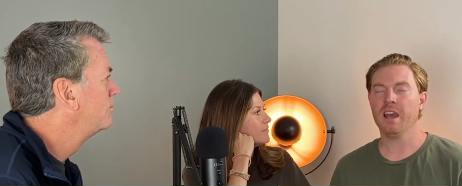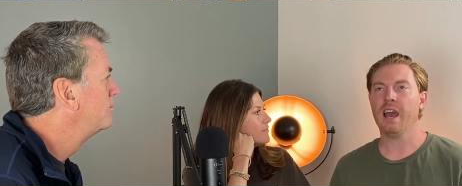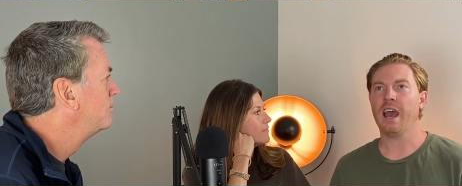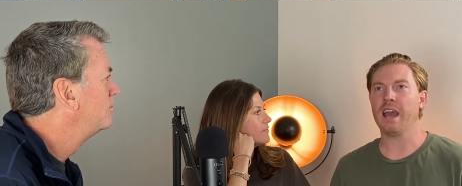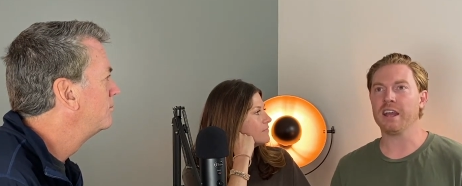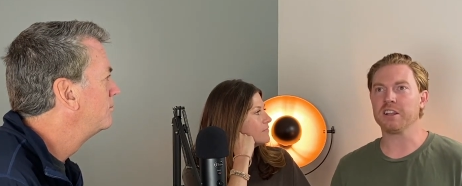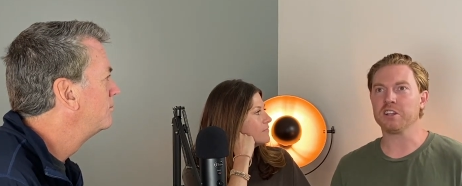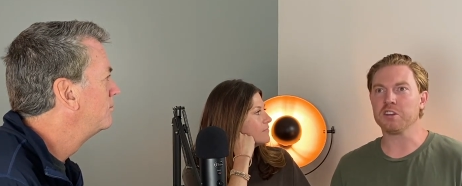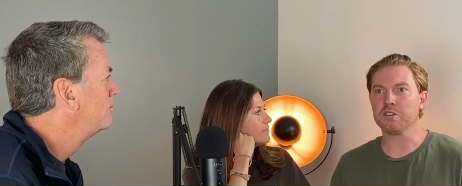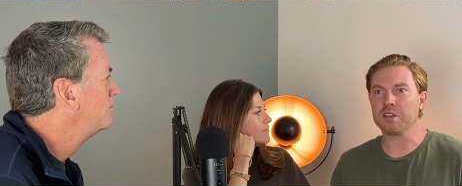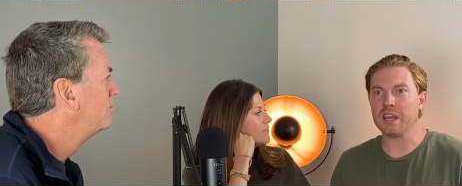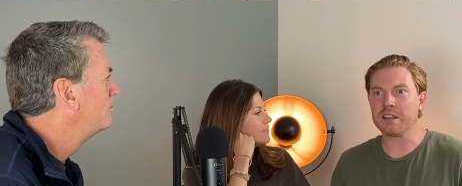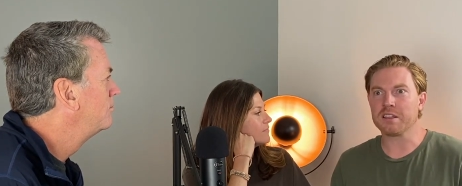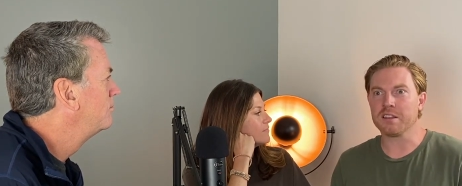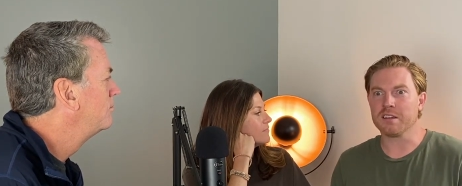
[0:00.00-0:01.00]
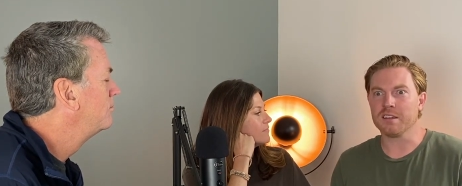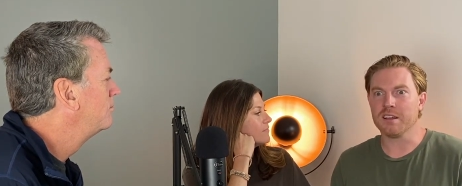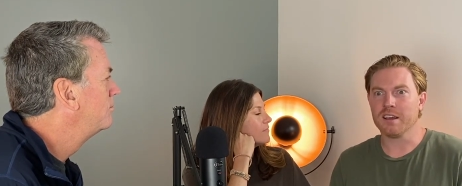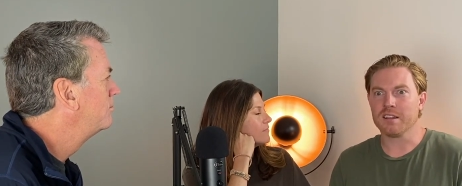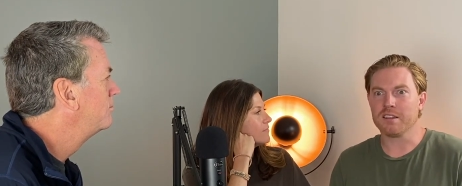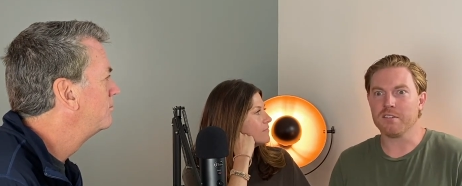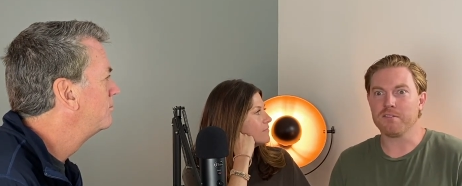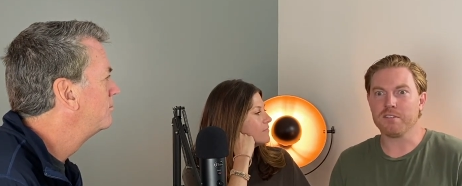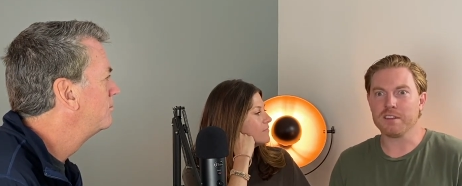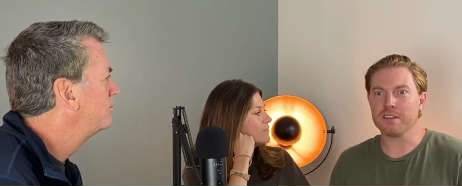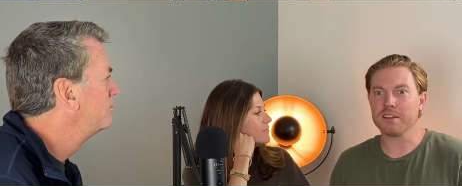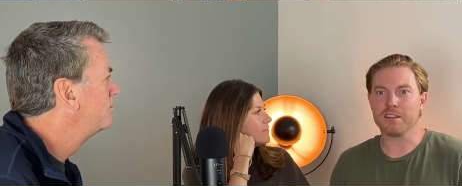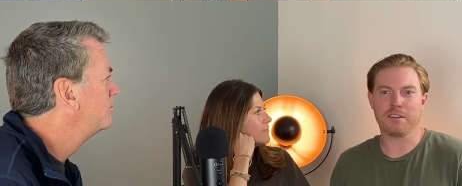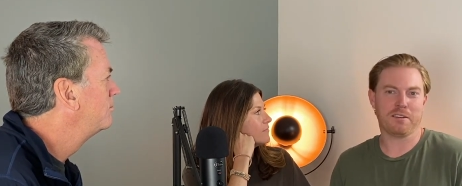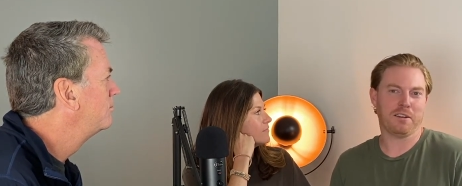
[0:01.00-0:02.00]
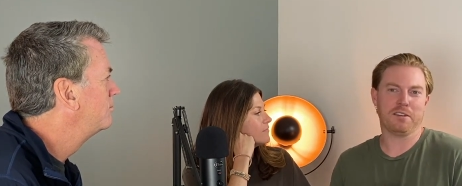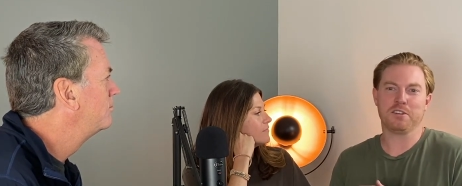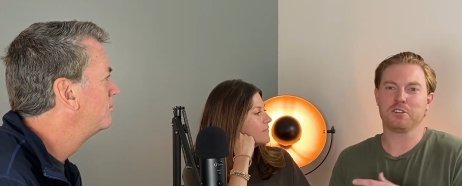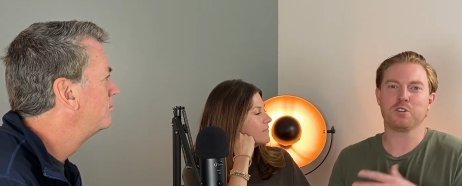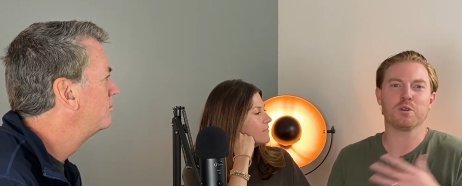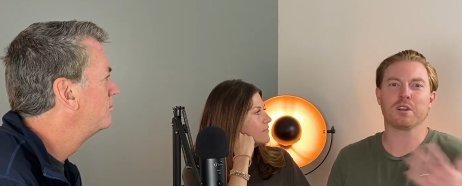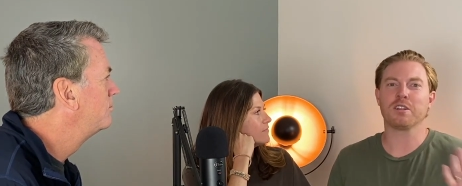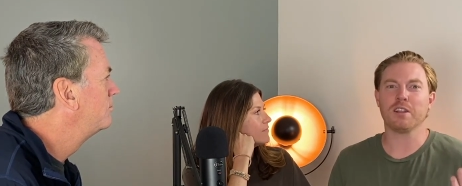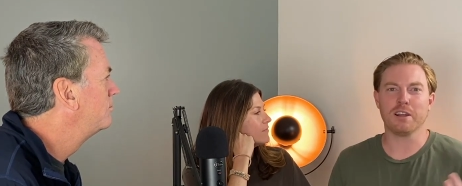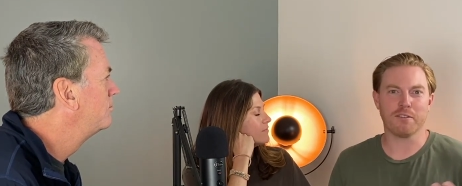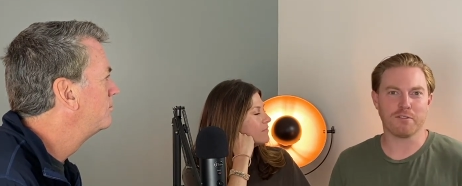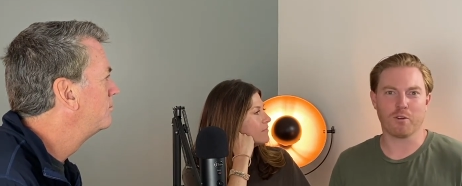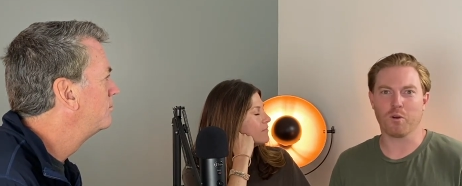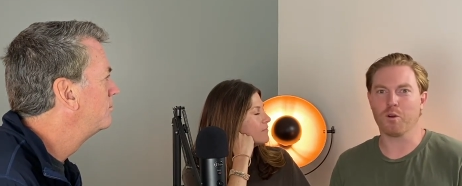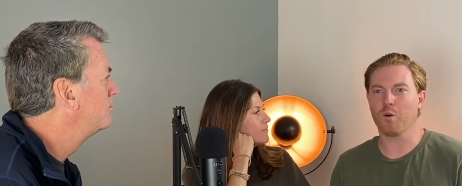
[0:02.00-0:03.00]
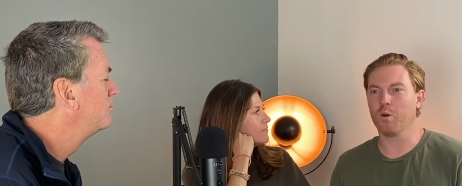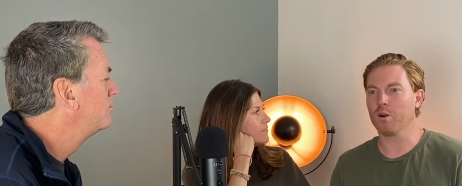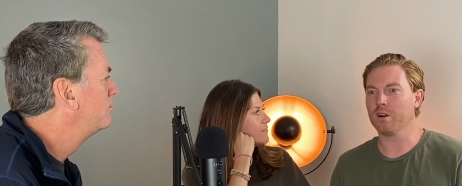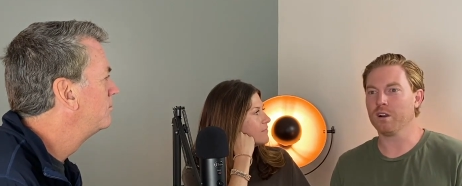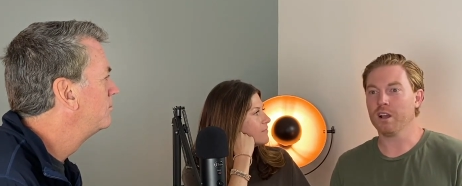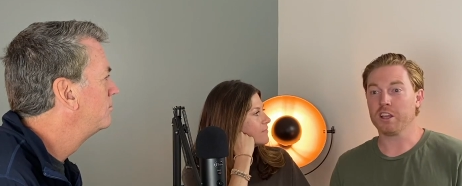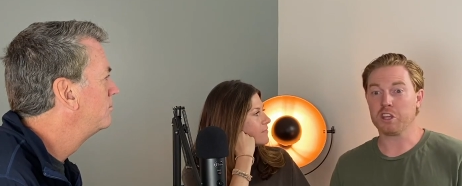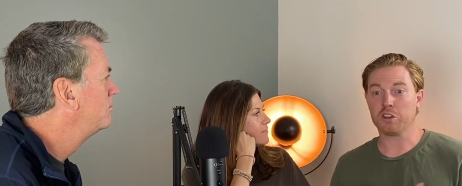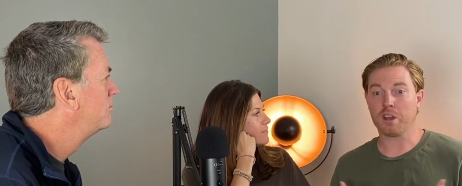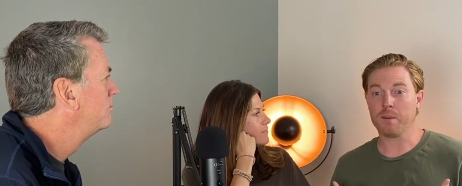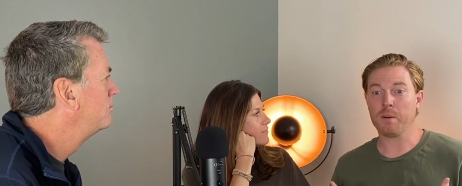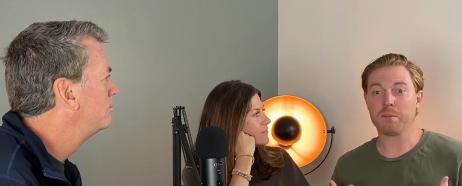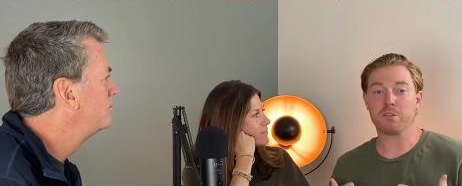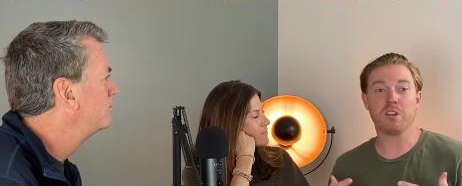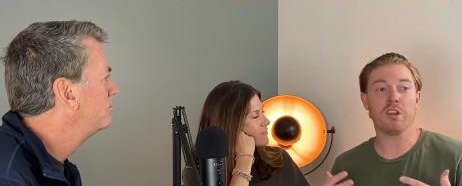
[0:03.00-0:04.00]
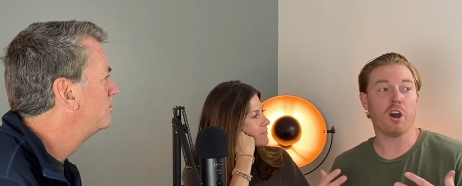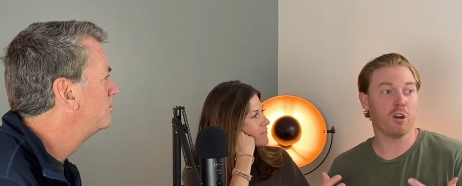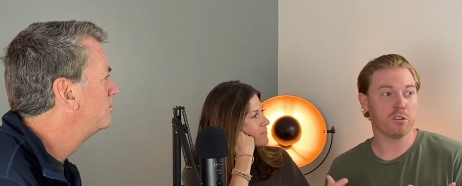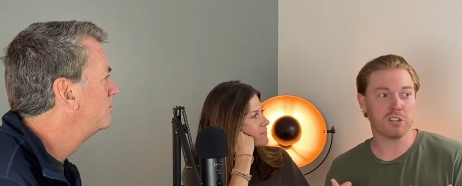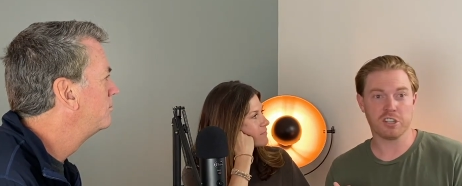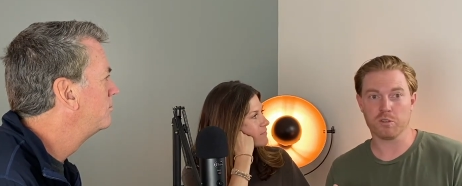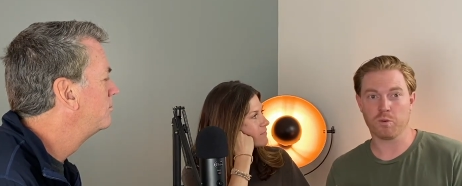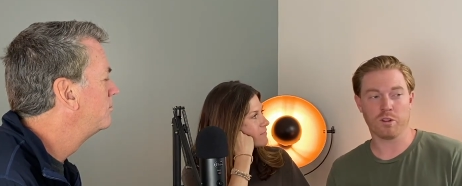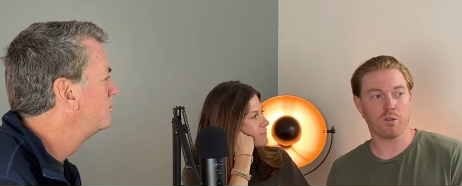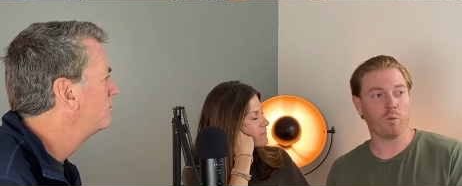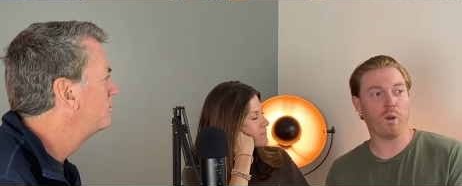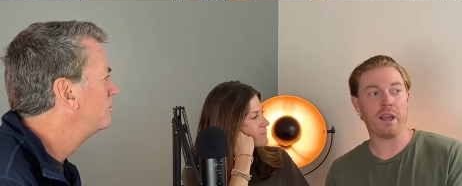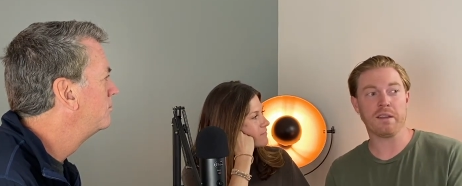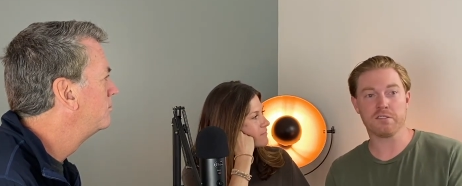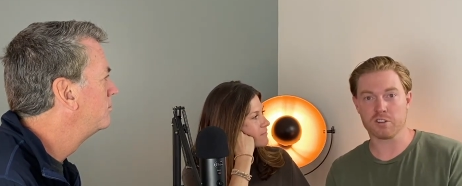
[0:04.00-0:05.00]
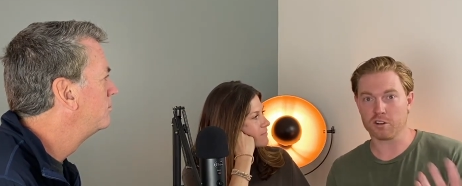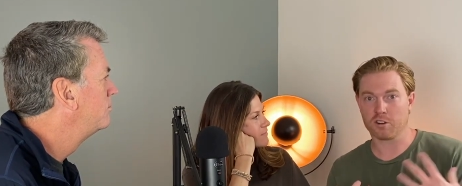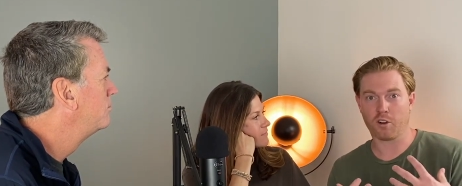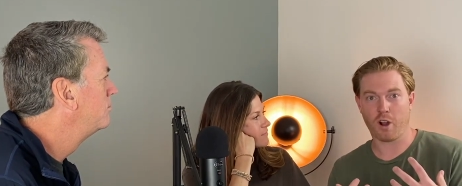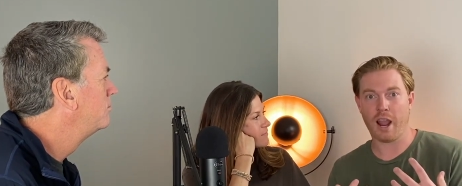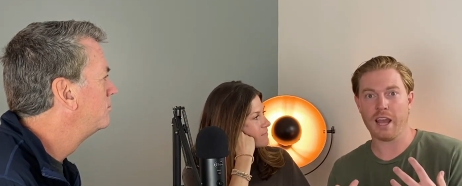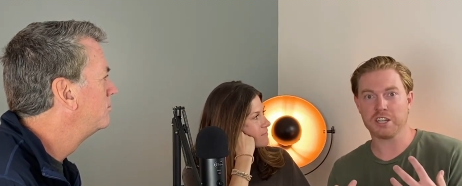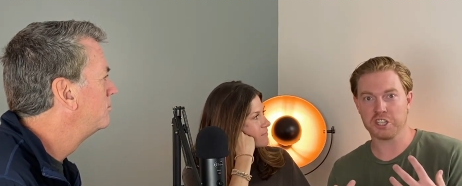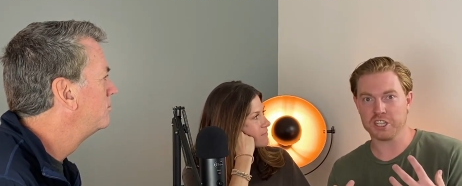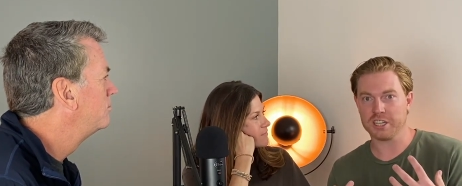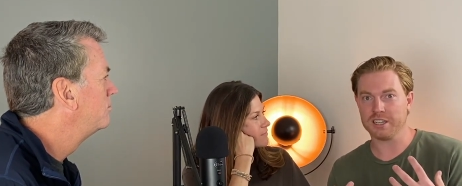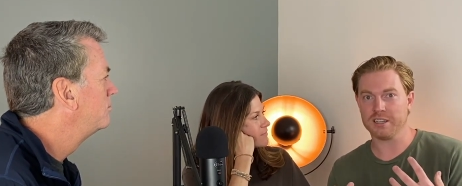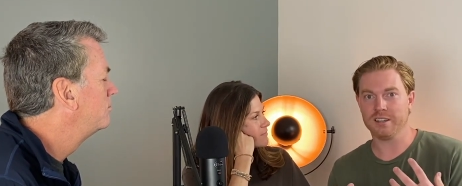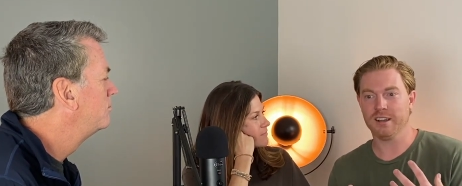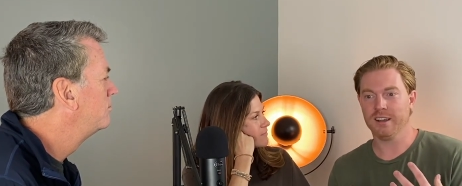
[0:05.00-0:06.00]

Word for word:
Speaker 1: and you get the the feel uh, uh to a cliff, or or you come up to the ocean where the waves are crashing